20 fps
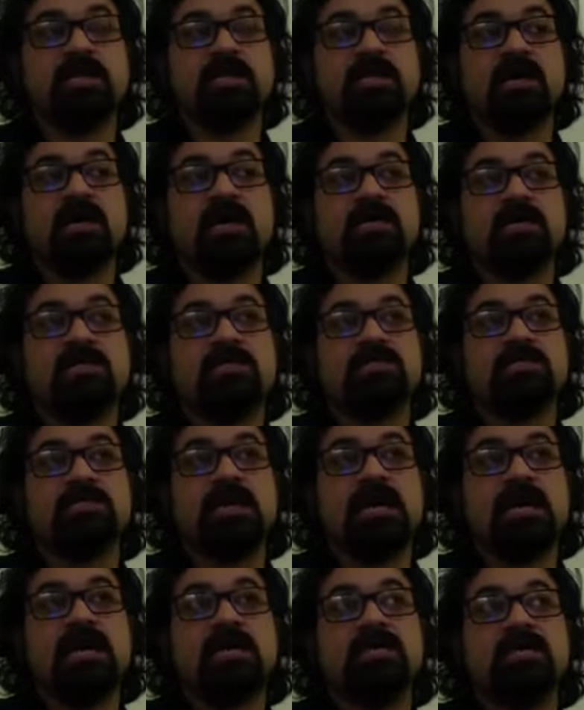and
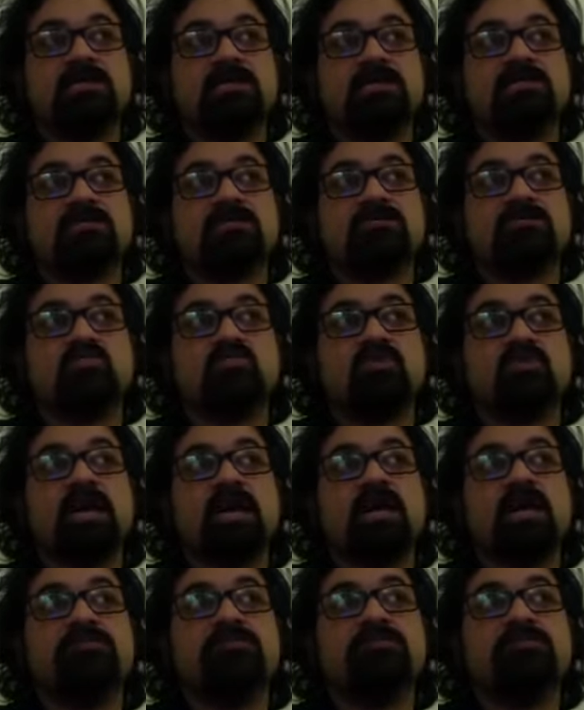and what
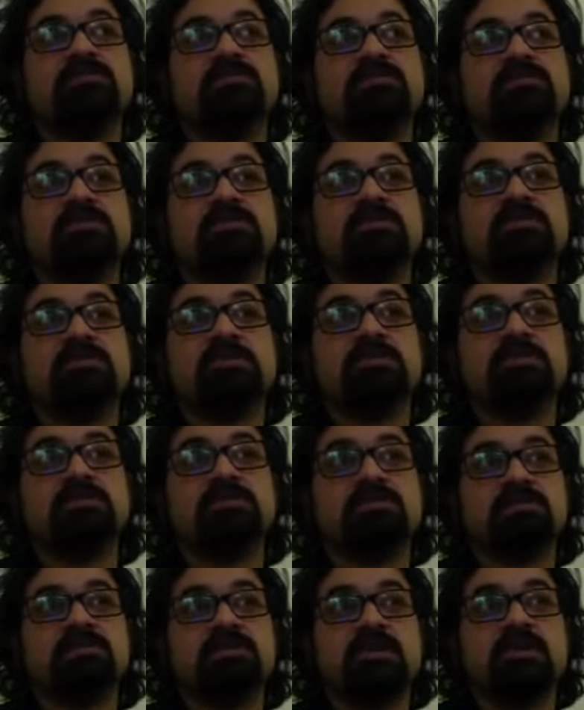happens in
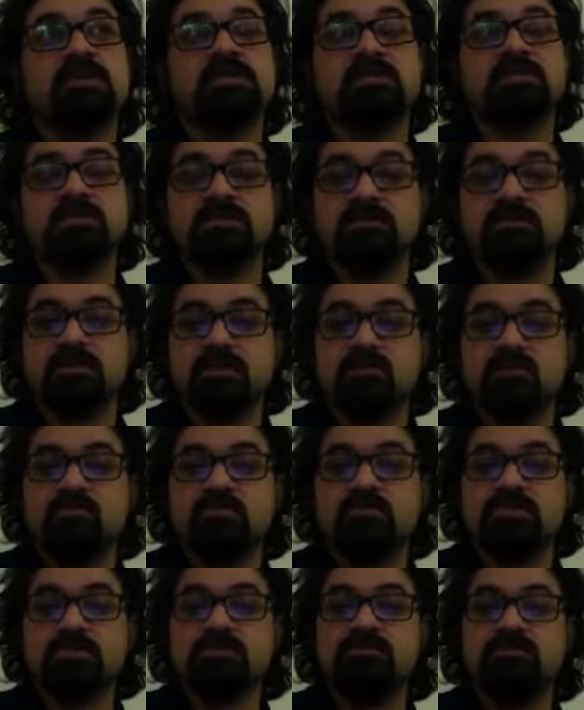society in
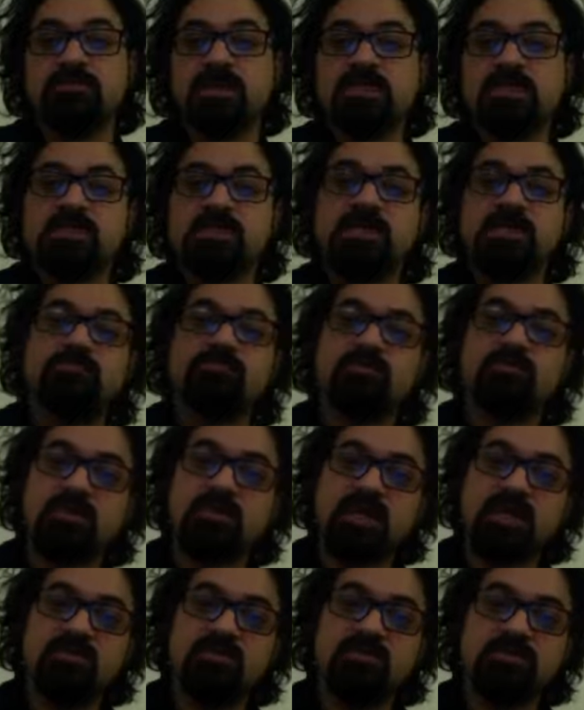order to maintain
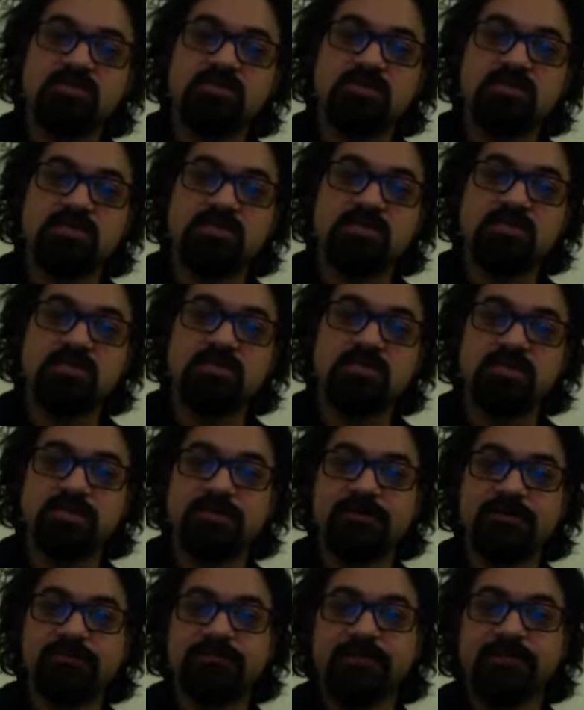polarity
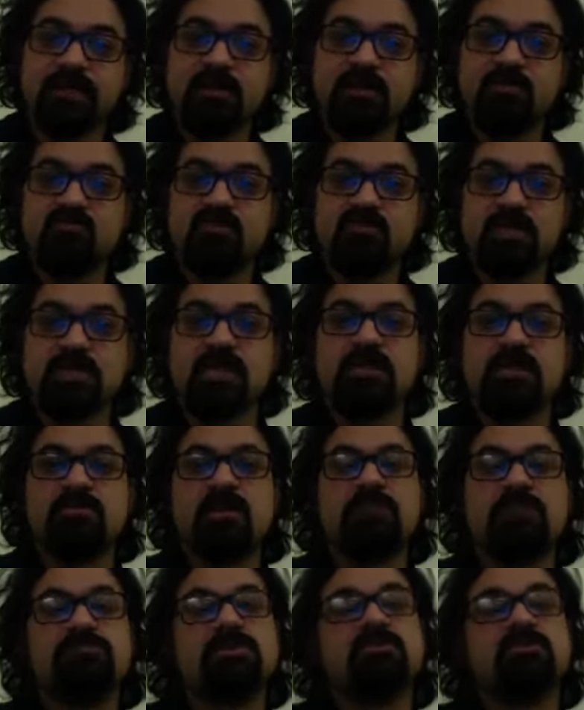right and
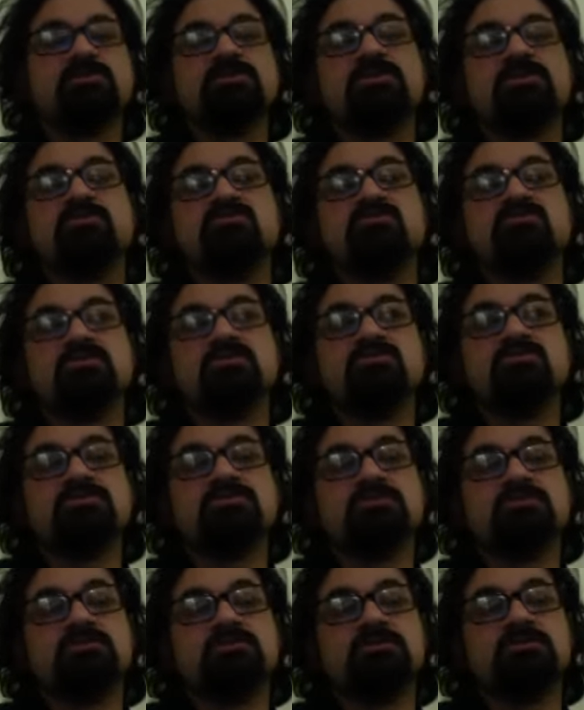and because so,
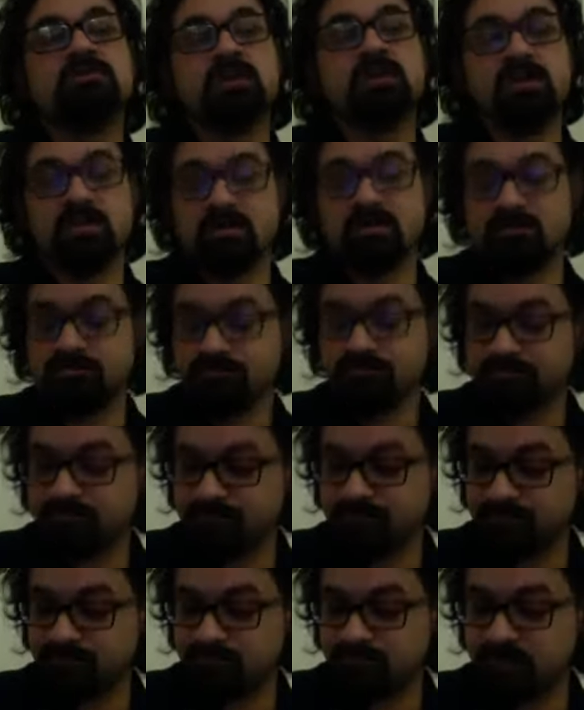social um,
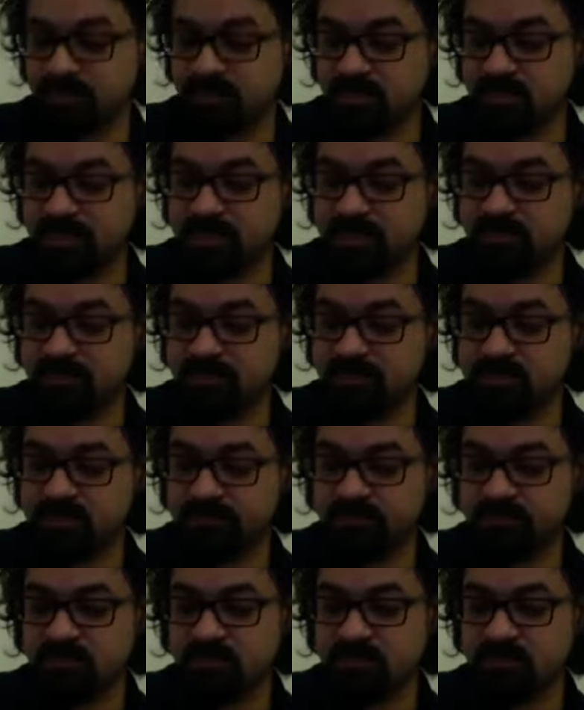dynamics are
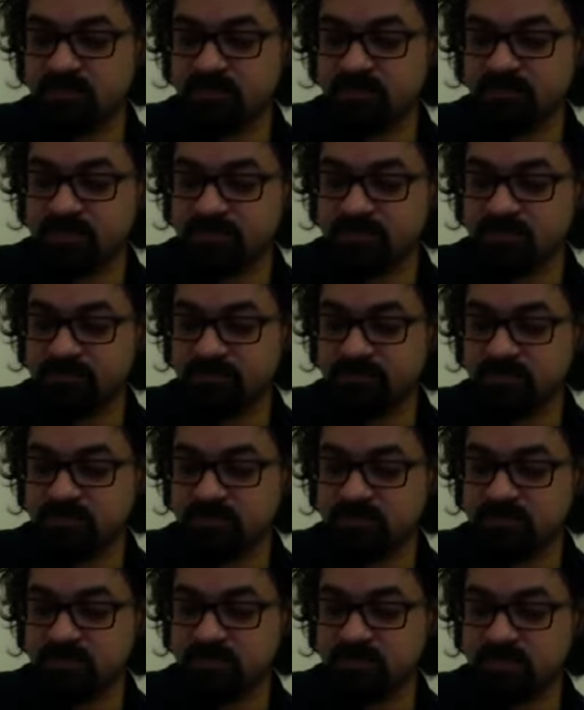very complex of
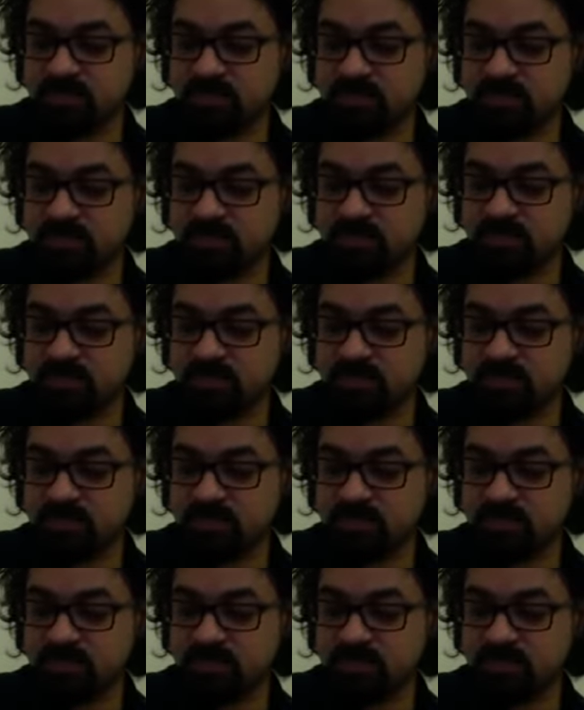course and